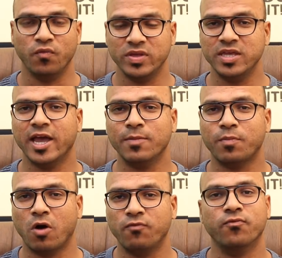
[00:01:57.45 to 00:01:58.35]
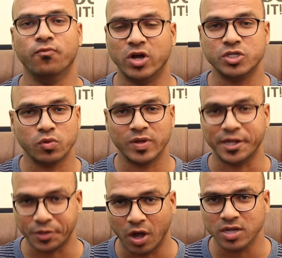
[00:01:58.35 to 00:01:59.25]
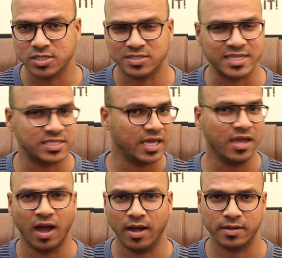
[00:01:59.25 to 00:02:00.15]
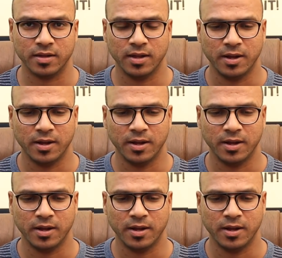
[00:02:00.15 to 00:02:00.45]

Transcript: with the help of virtual world technologies. That's AR.